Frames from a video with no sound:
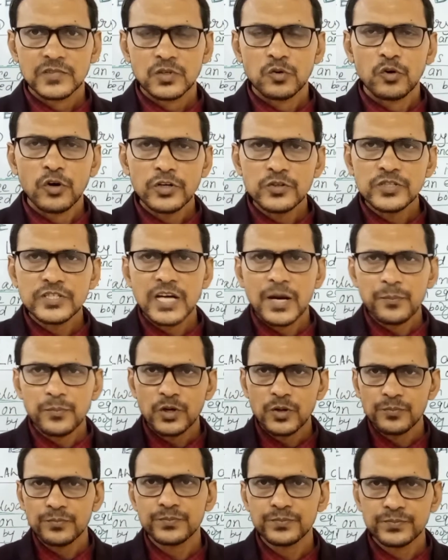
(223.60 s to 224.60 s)
when we jump
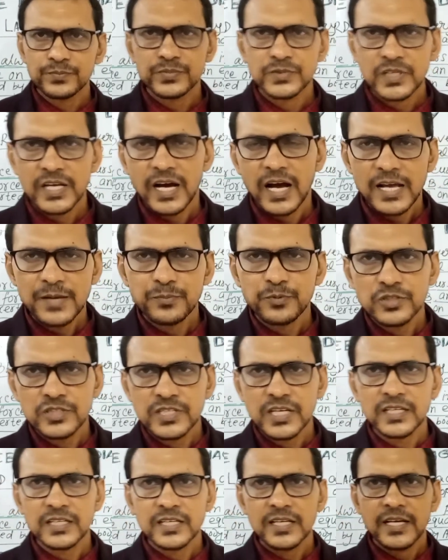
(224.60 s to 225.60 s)
from a high
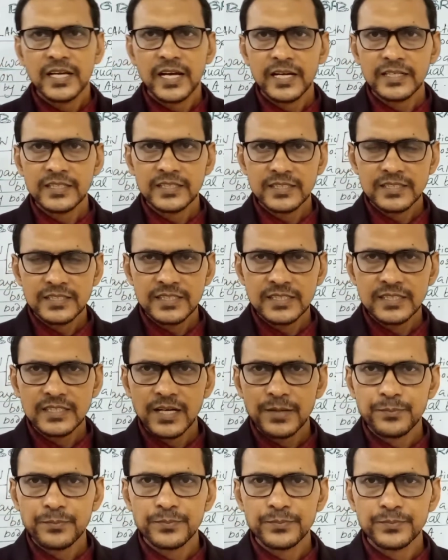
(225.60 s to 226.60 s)
position and is in
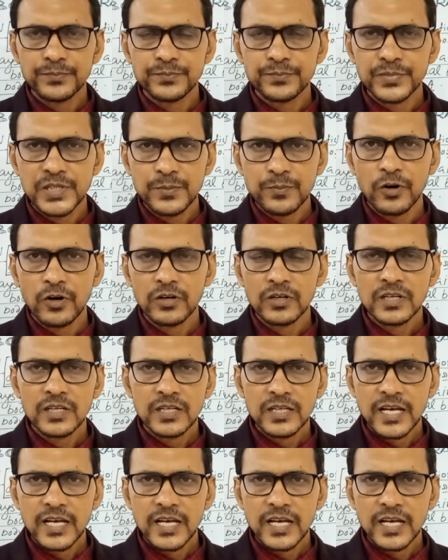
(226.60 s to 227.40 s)
the free fall,